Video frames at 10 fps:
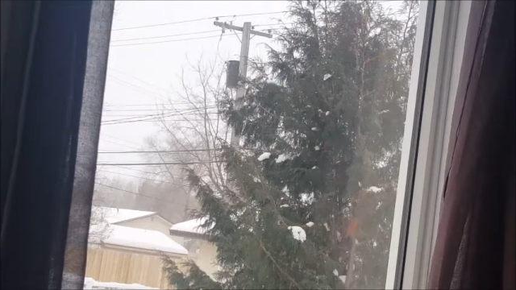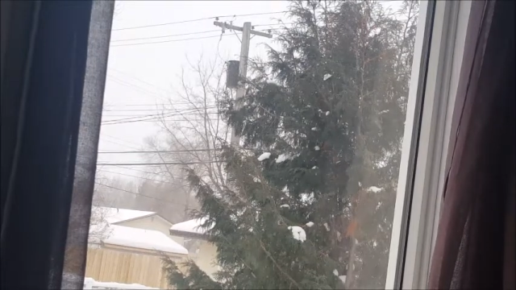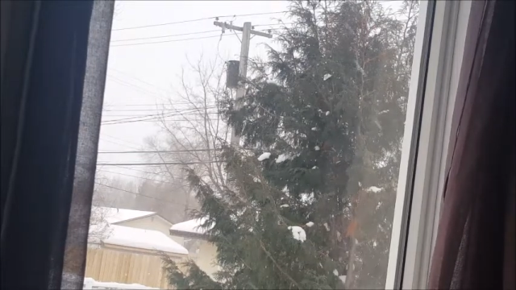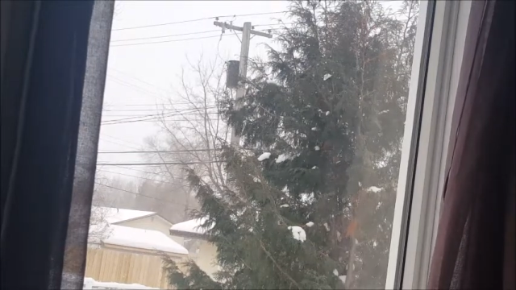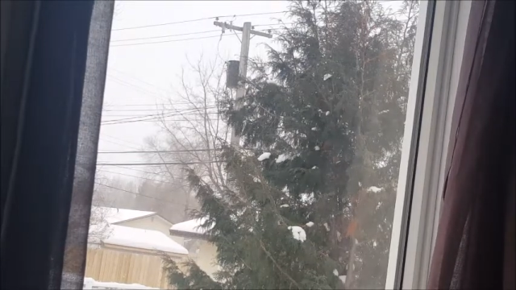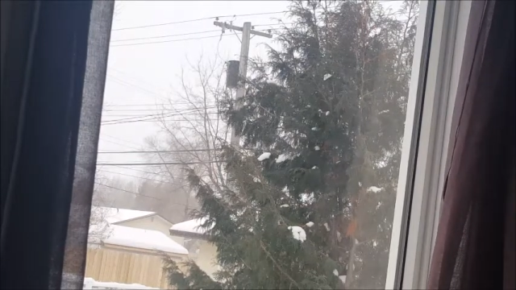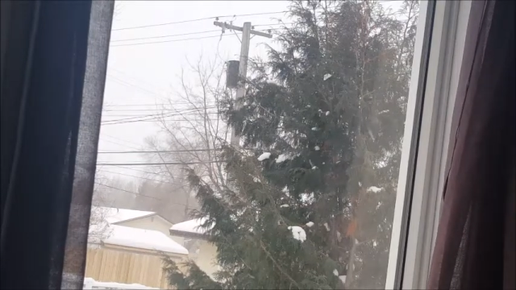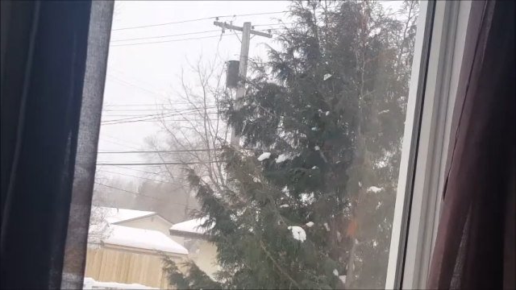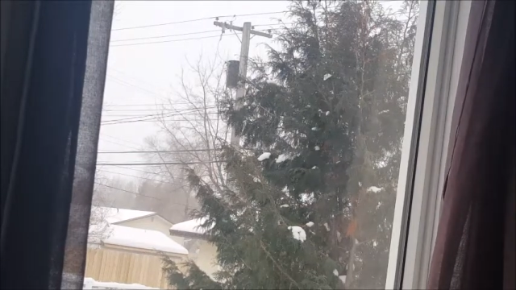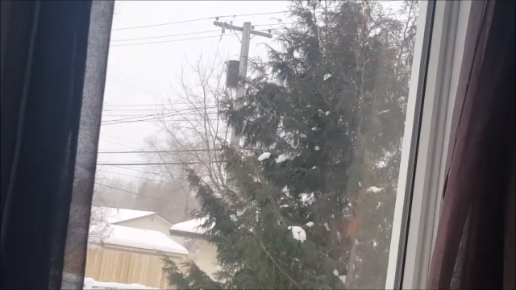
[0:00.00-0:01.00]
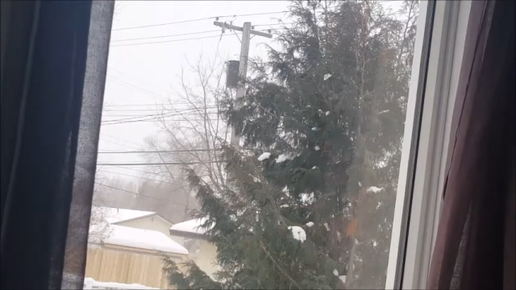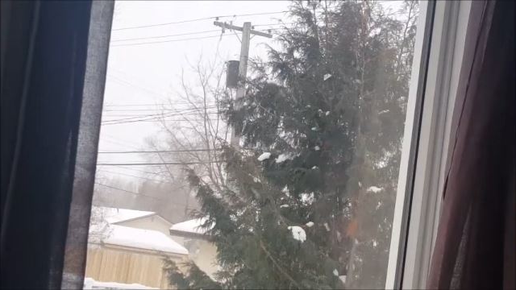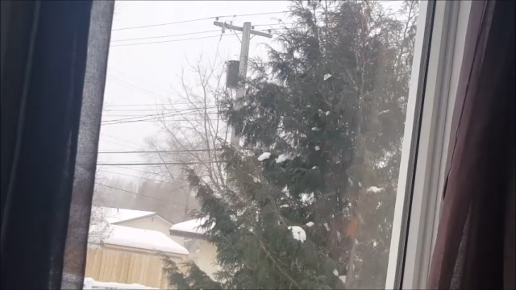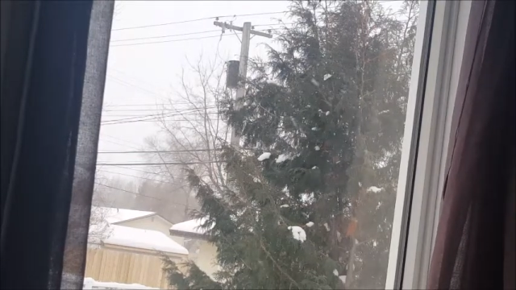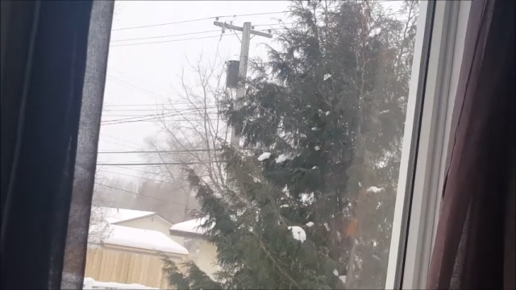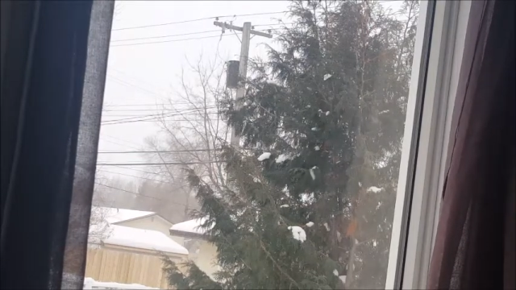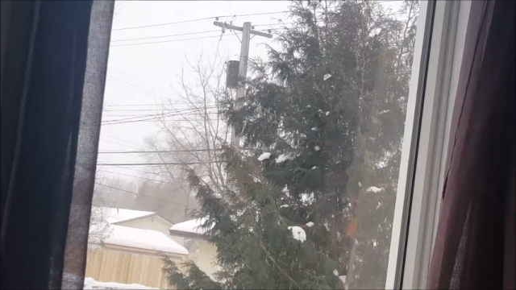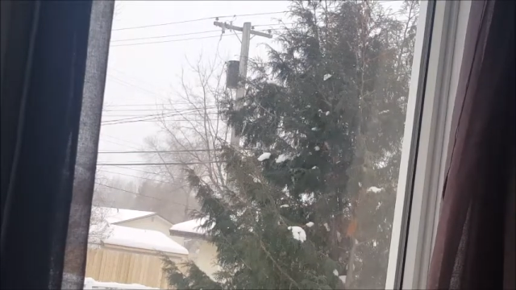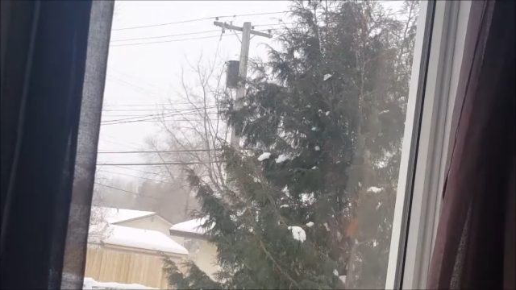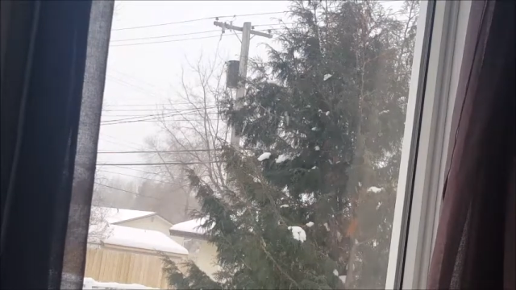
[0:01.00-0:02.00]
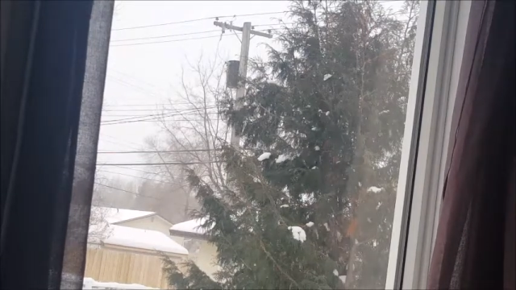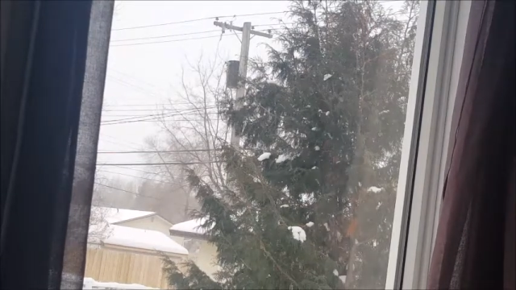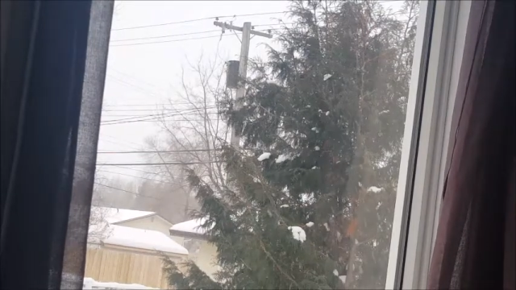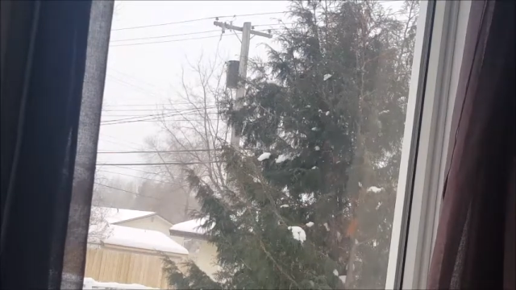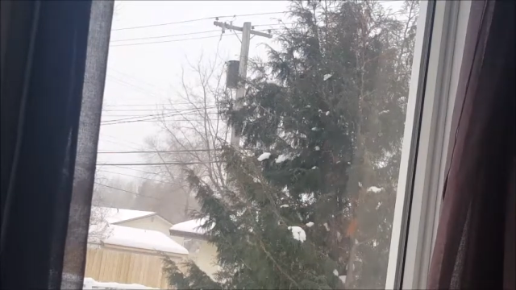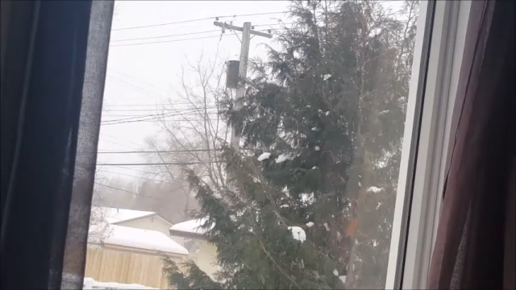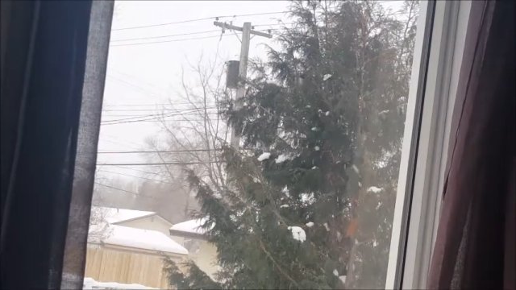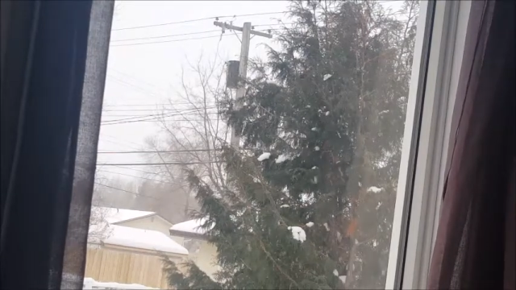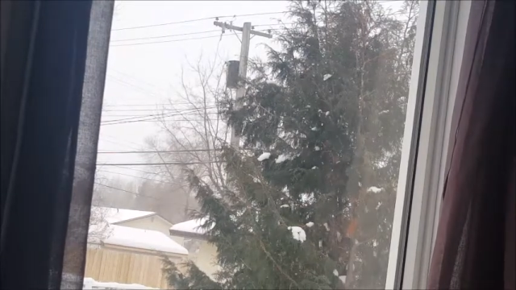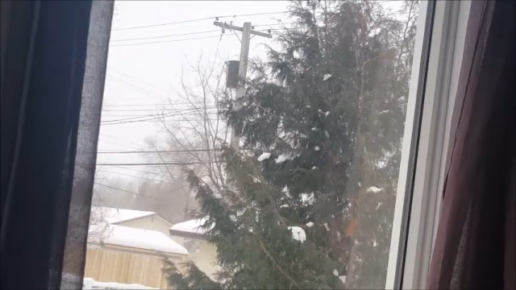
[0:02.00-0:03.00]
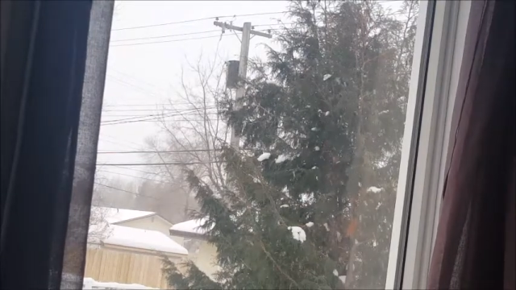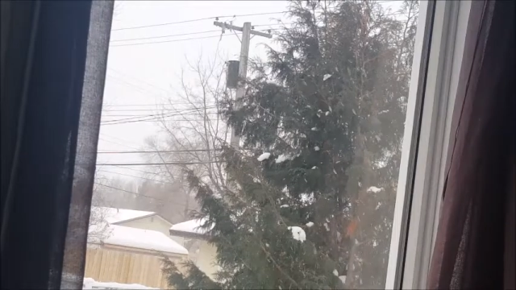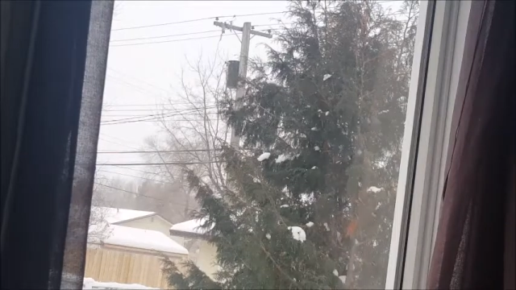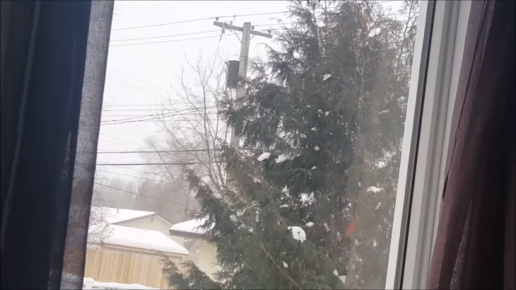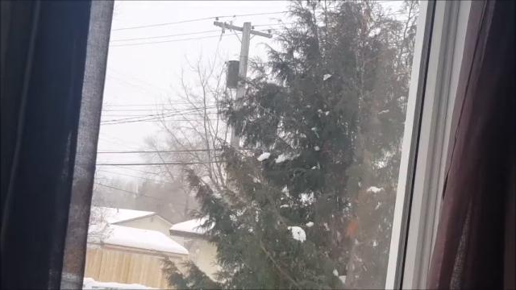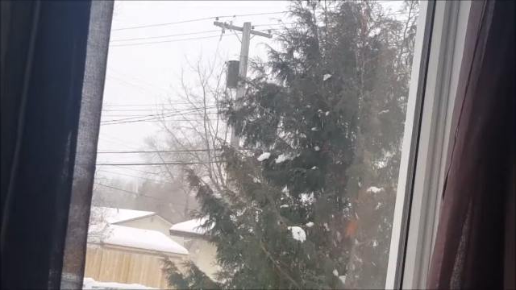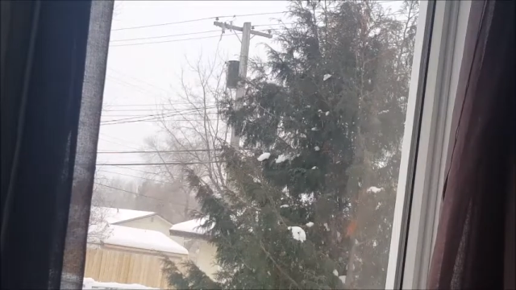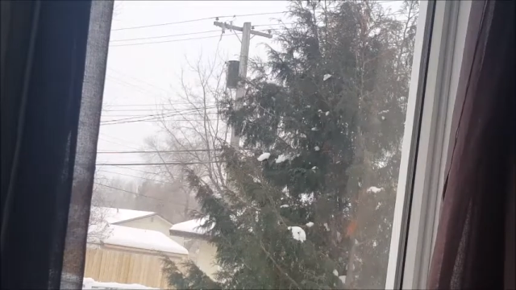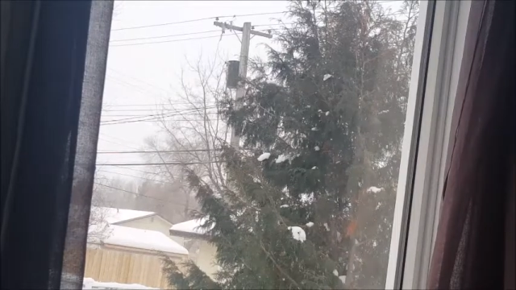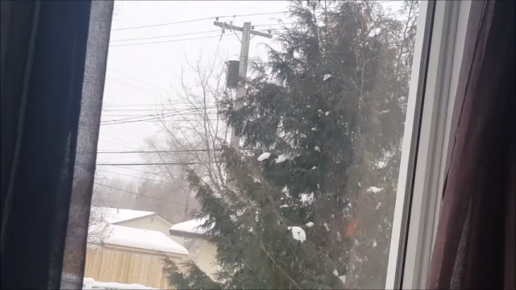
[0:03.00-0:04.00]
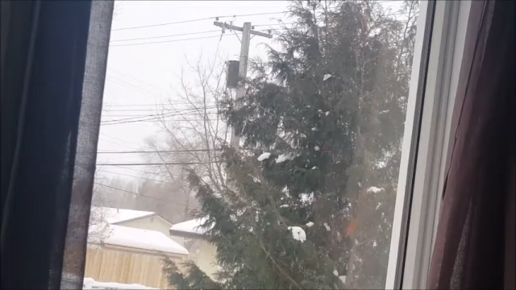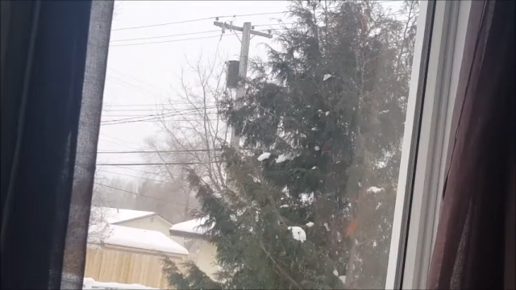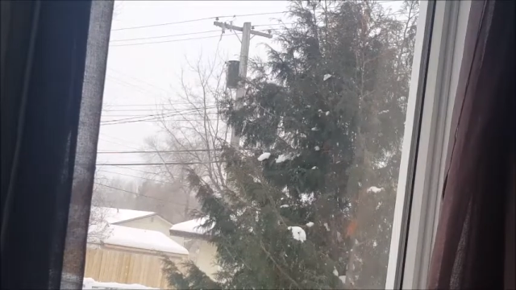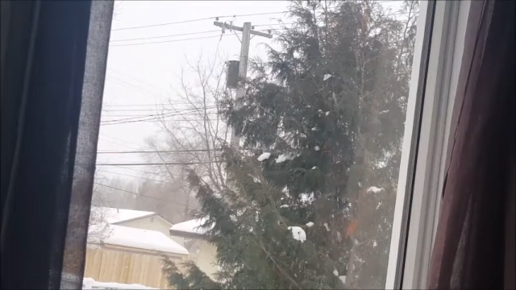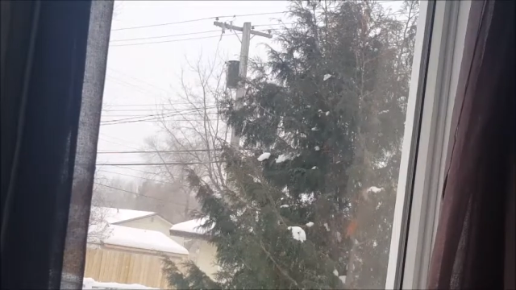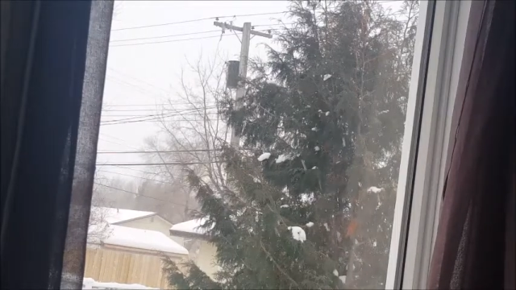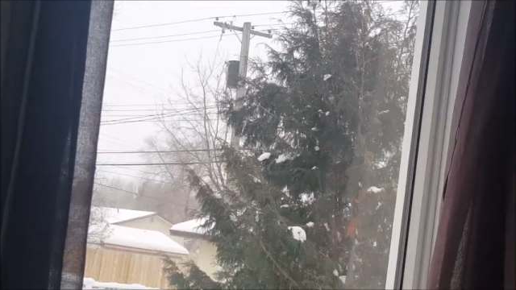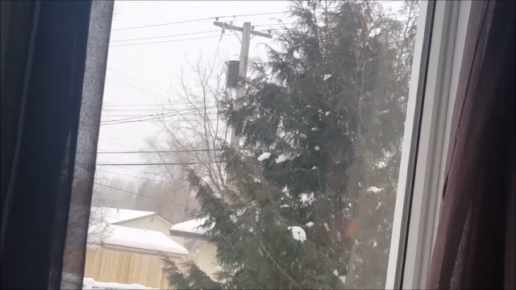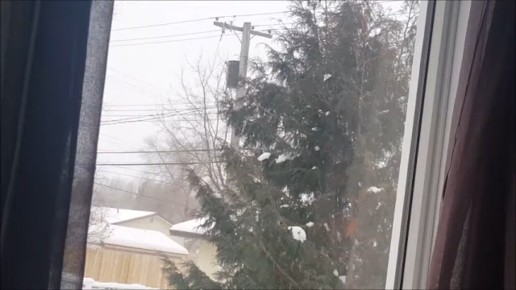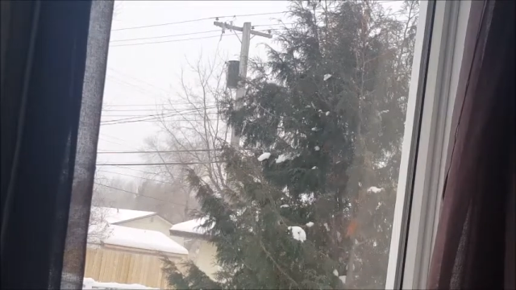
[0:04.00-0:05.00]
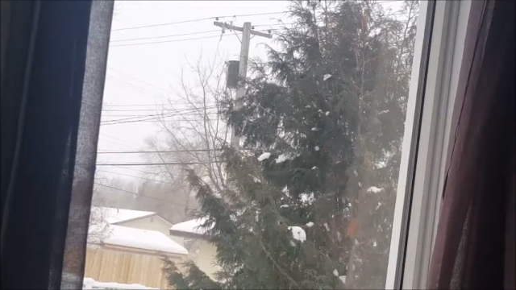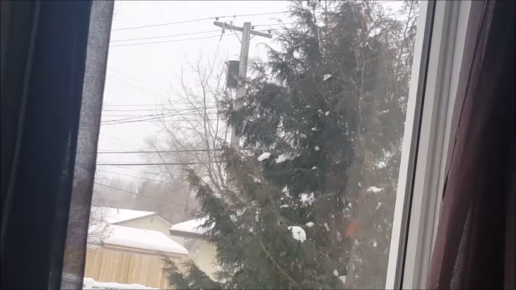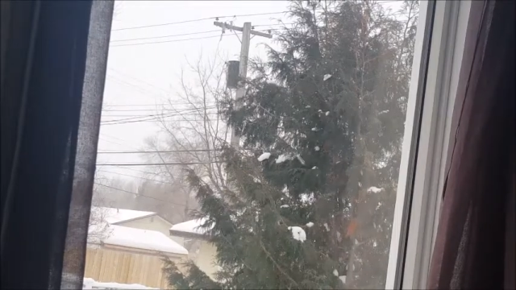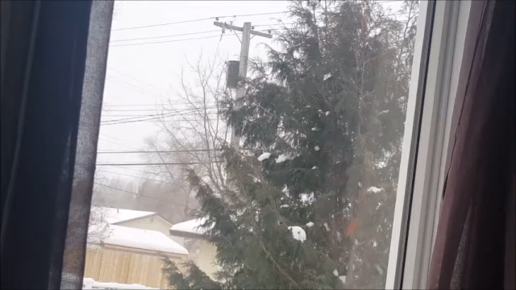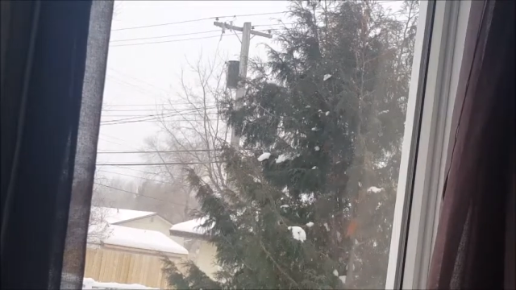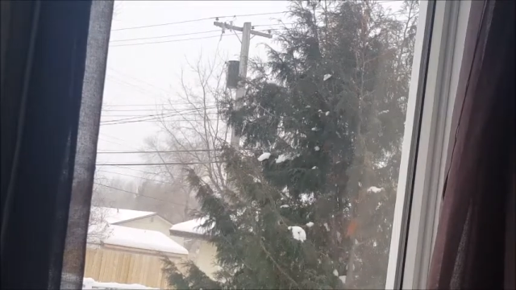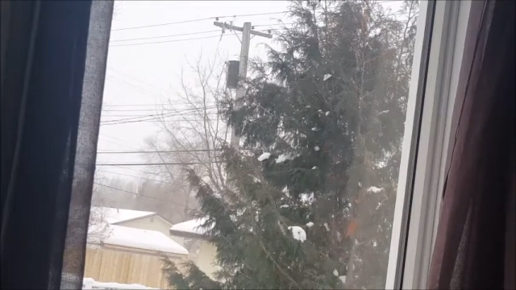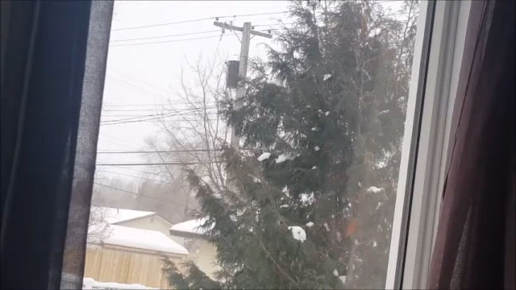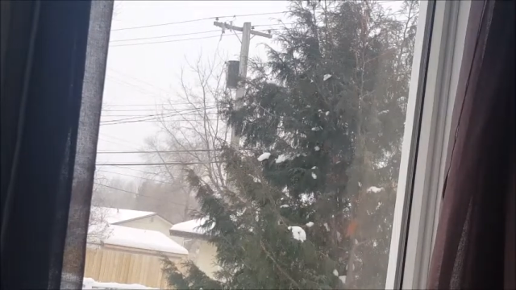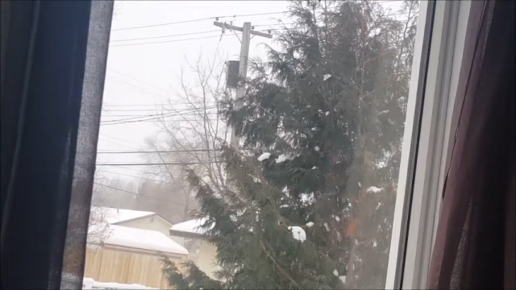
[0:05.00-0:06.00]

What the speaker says: No face is visible, so there are no lips to read.